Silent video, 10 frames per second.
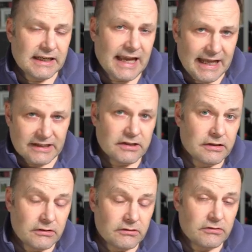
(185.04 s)
can,
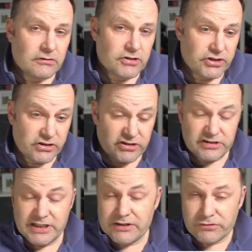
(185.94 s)

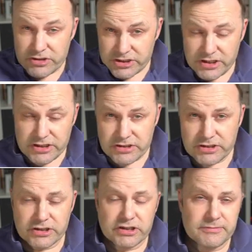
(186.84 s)
certainly under certain
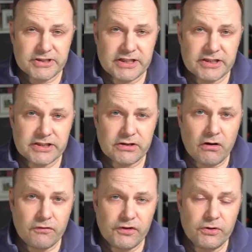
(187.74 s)
circumstances,
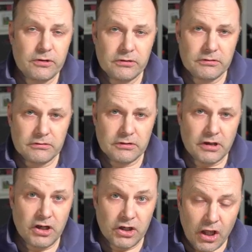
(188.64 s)
offer you
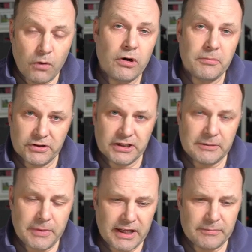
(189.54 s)
a lower monthly
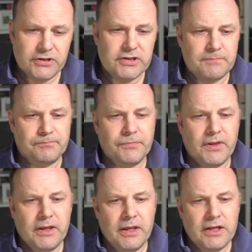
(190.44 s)
payment.
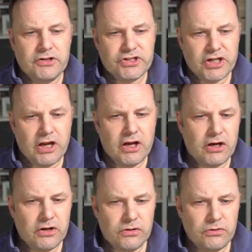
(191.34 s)

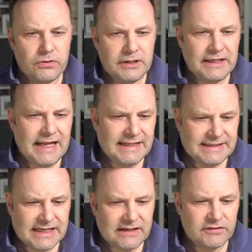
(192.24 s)
So
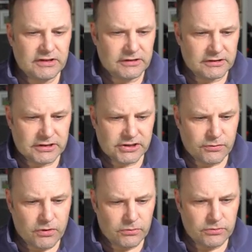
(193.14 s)
let's have a look. So
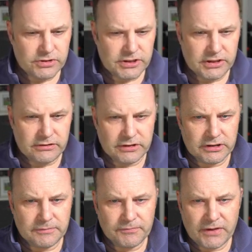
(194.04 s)
what we'll do,
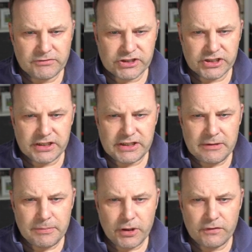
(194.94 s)
look, I'm just going to
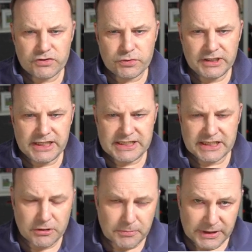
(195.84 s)
nip over to a
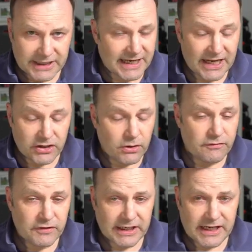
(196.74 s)
leasing company. Again, no
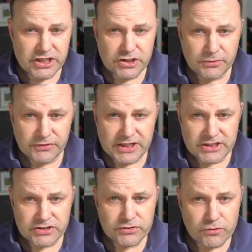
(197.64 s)
affiliation with these
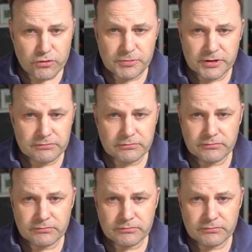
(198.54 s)
at all, but